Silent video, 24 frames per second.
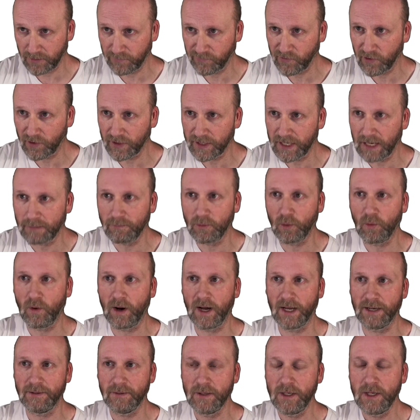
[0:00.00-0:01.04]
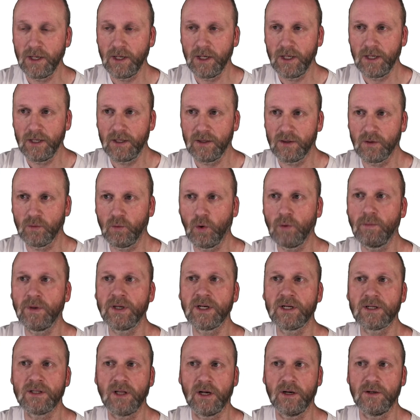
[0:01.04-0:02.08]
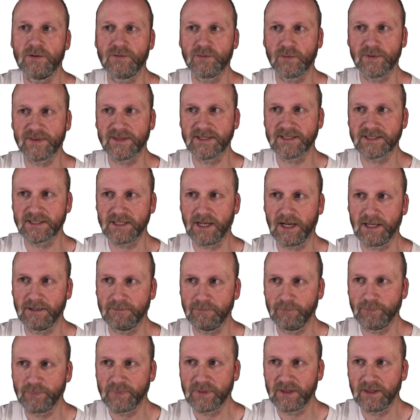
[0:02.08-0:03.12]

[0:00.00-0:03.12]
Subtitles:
we've got number 1, the woman clothed with the sun.